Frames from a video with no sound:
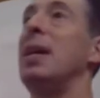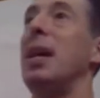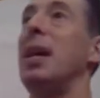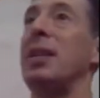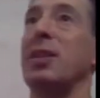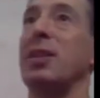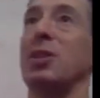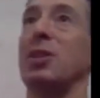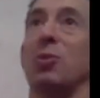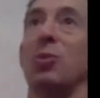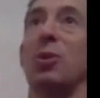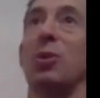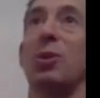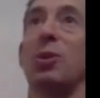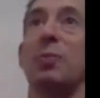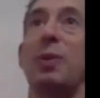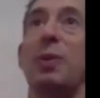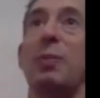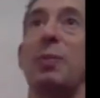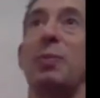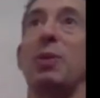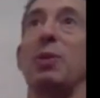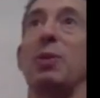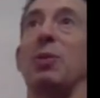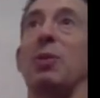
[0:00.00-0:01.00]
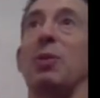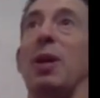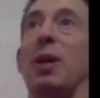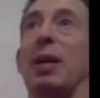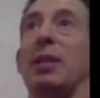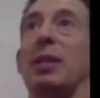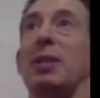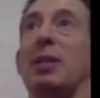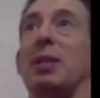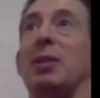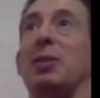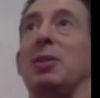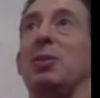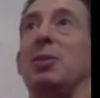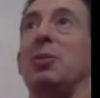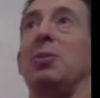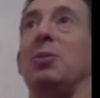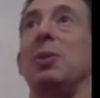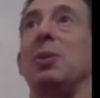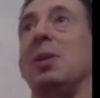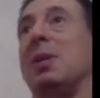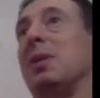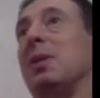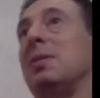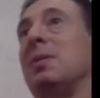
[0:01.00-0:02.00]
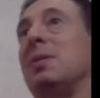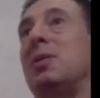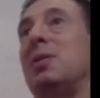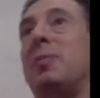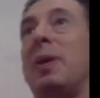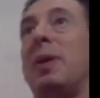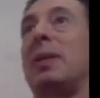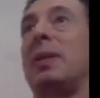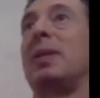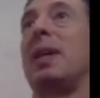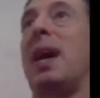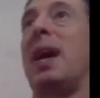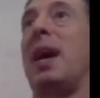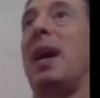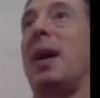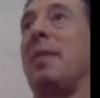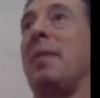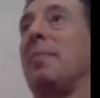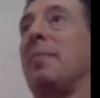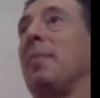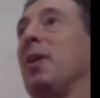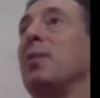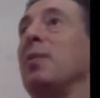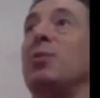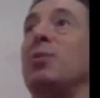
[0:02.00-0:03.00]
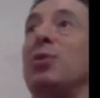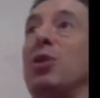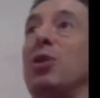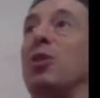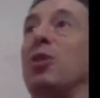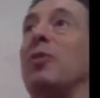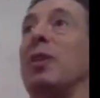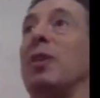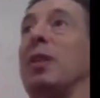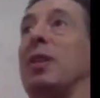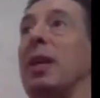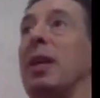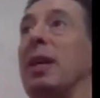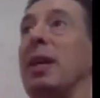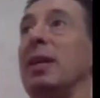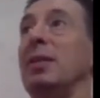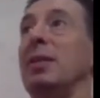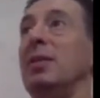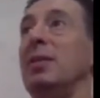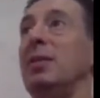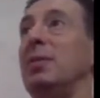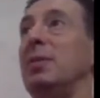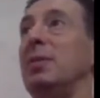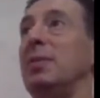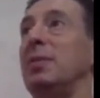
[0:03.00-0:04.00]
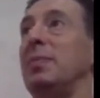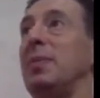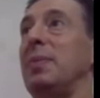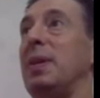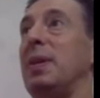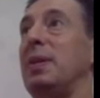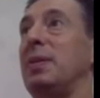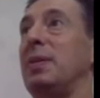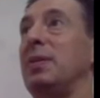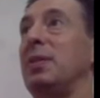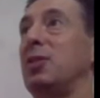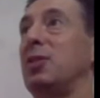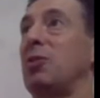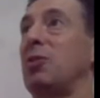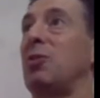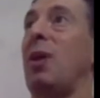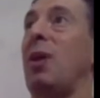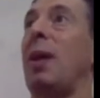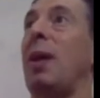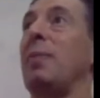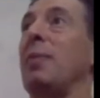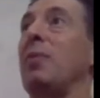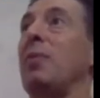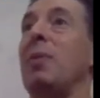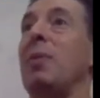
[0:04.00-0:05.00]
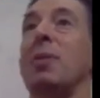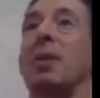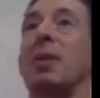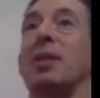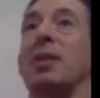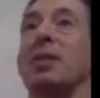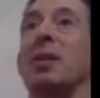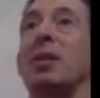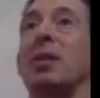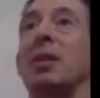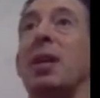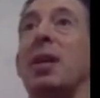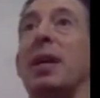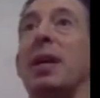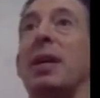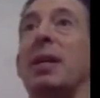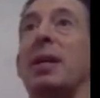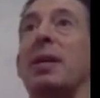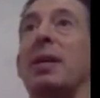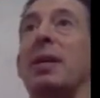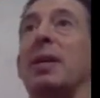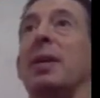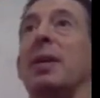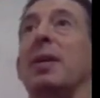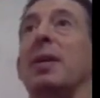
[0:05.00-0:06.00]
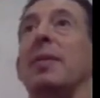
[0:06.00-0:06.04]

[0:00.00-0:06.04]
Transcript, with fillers: And there's a world of people who like to spend time observing things and describing what things look like